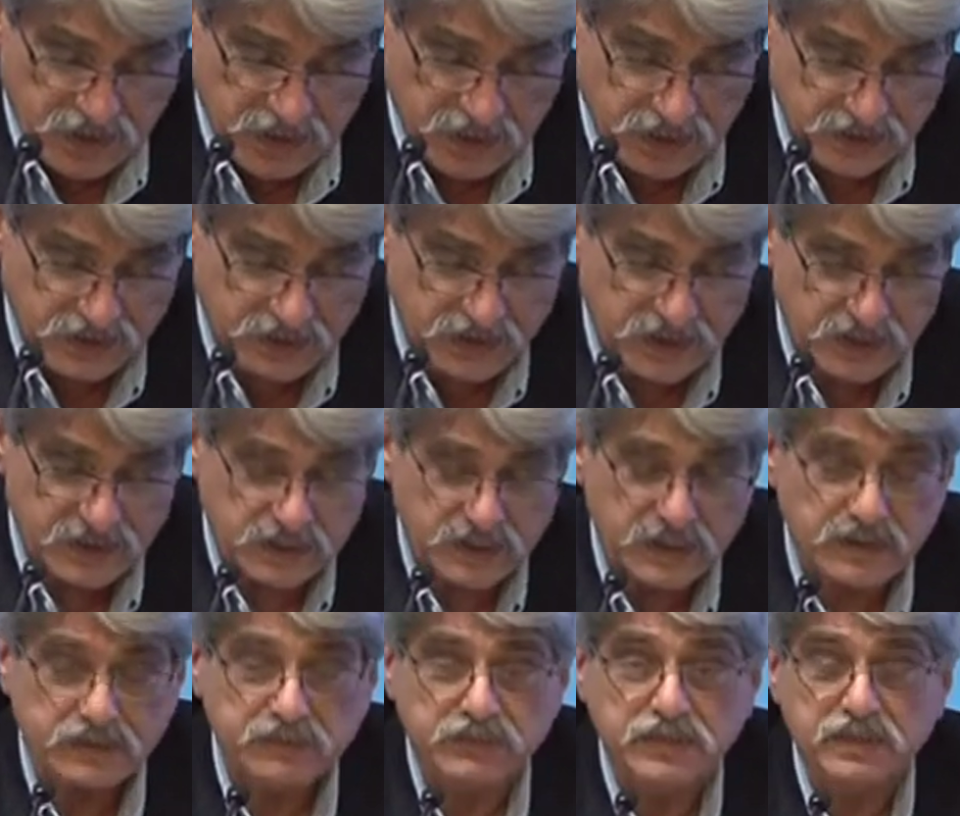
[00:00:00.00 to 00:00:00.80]
and
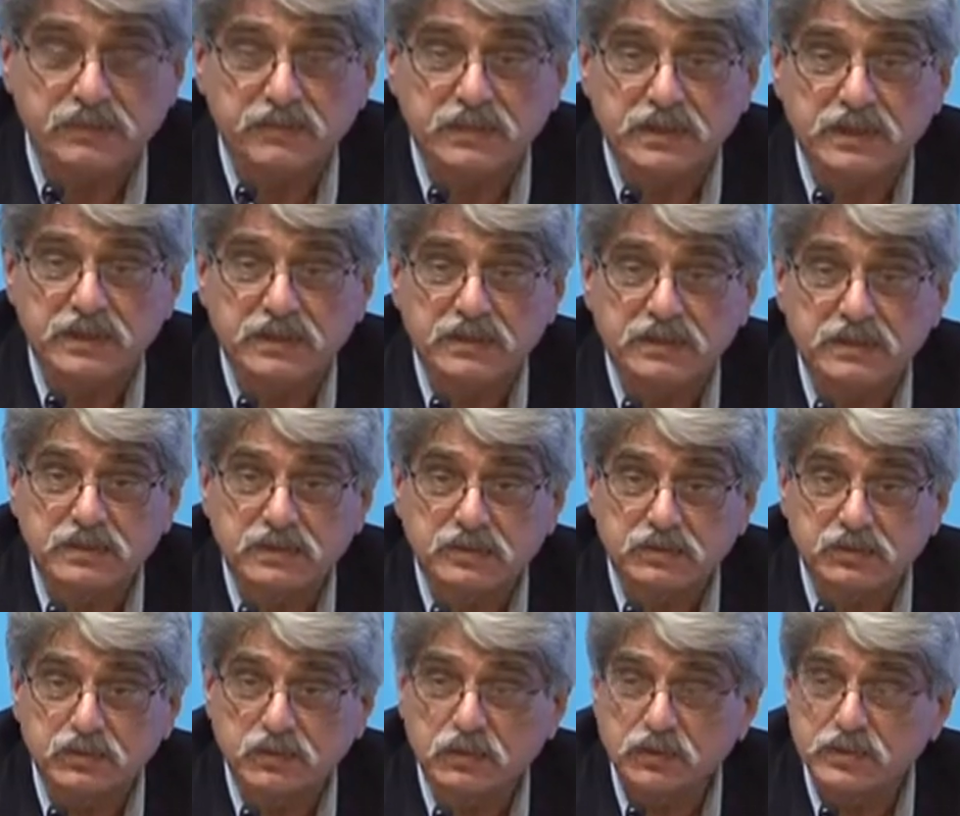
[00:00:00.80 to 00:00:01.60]
then they will make
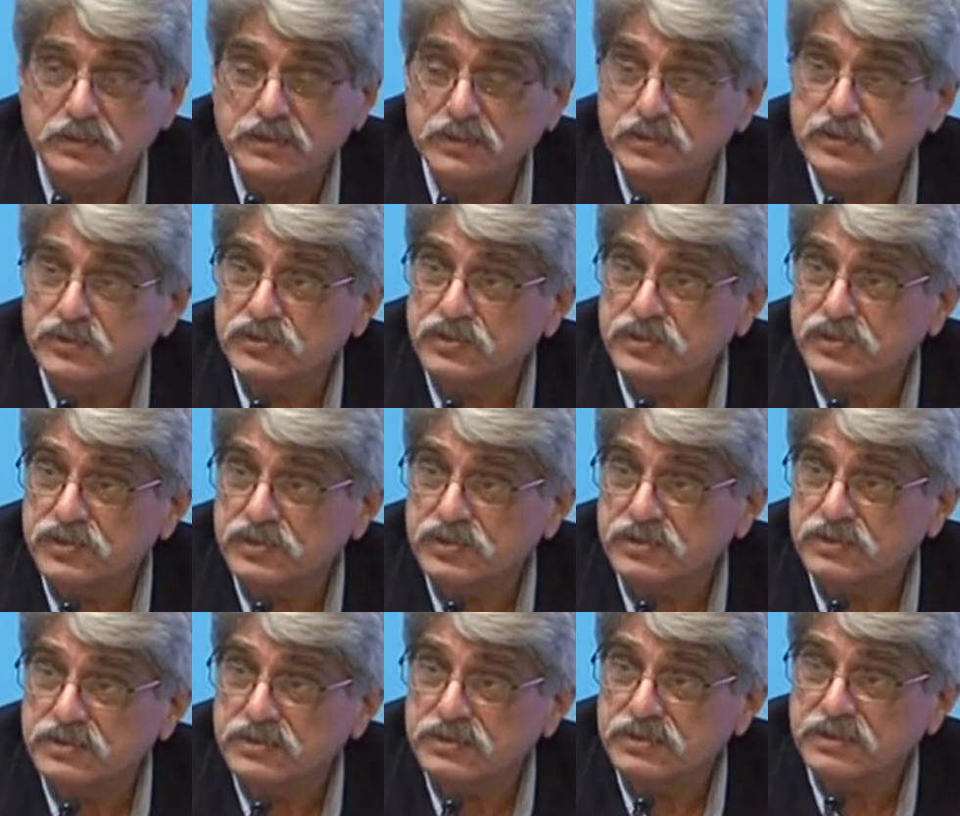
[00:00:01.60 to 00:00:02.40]
good
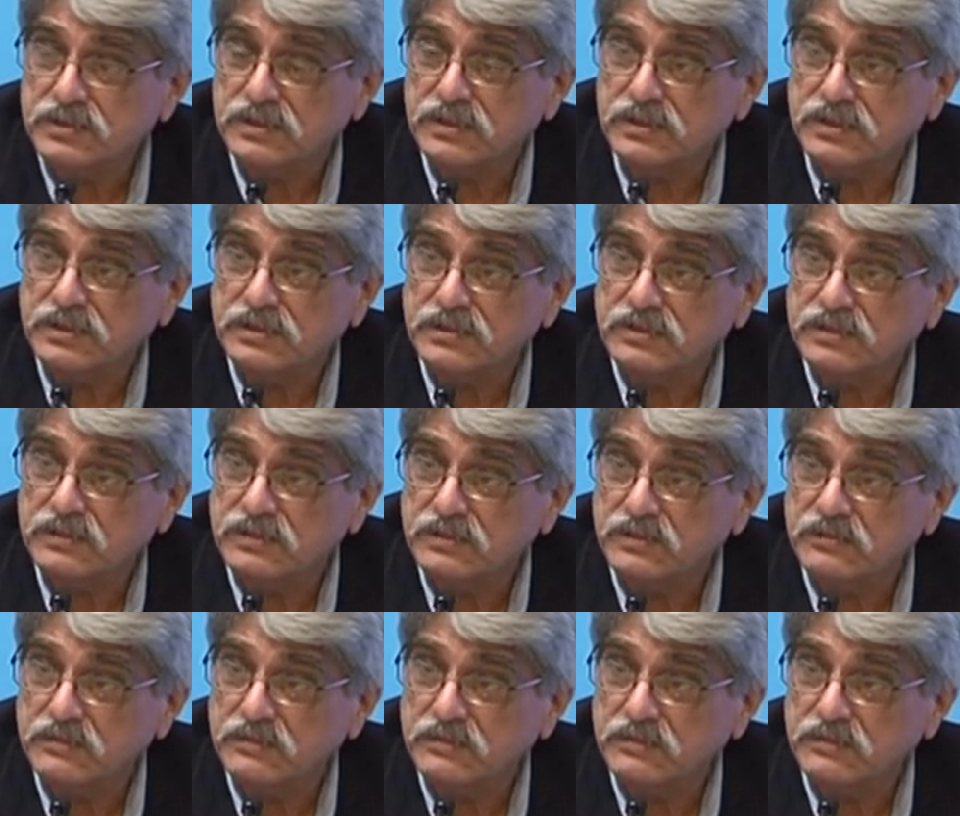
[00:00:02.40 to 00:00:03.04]
decisions, and